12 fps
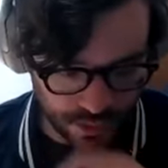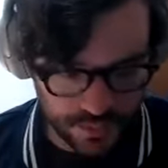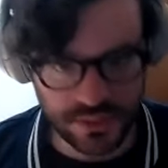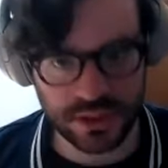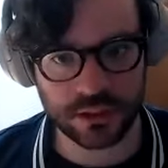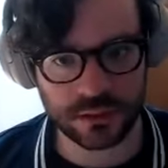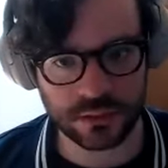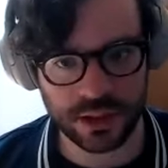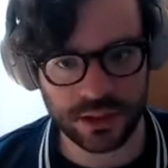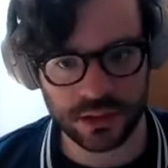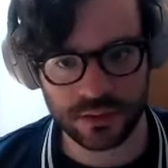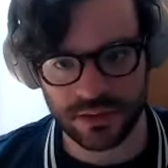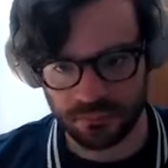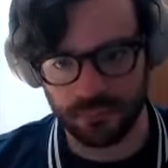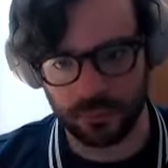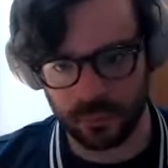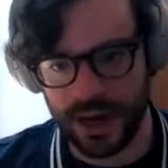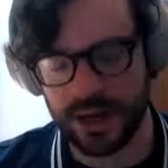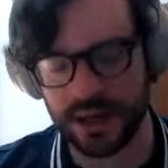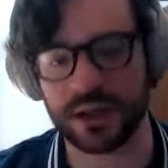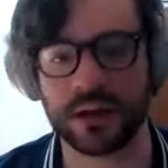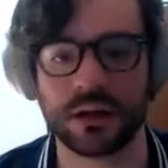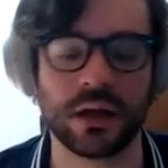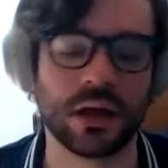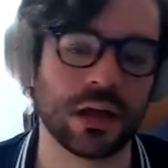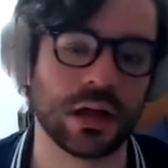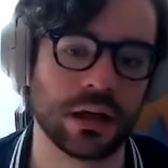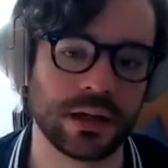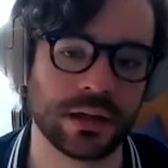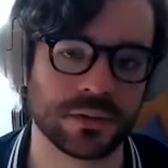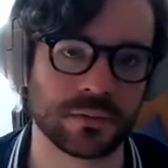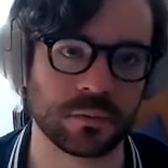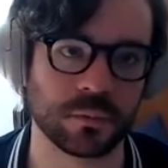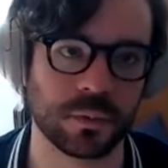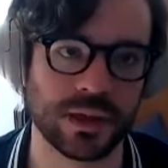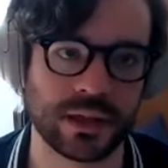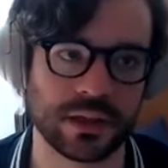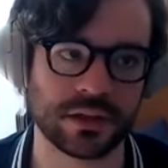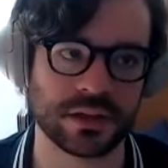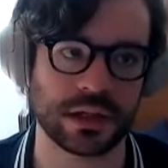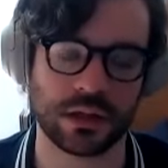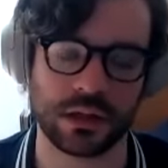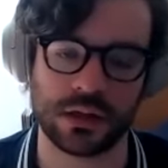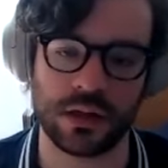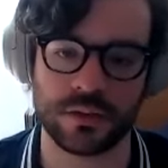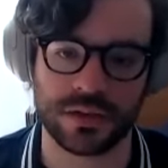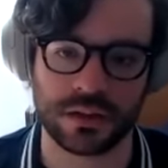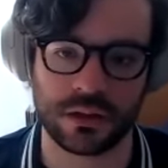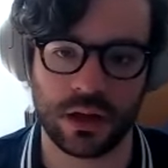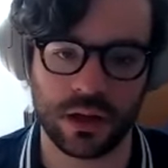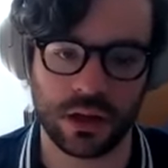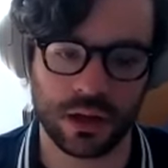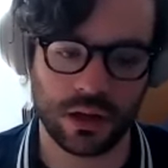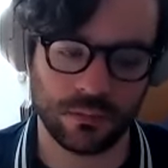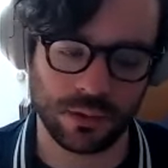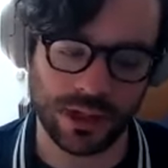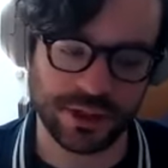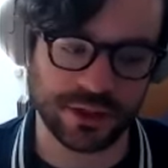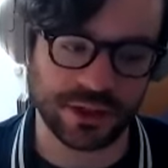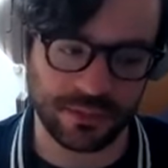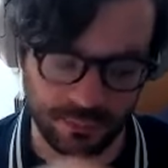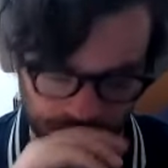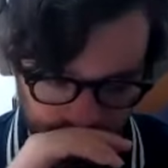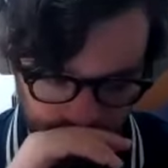So in terms of writing it, it's really just like a close relationship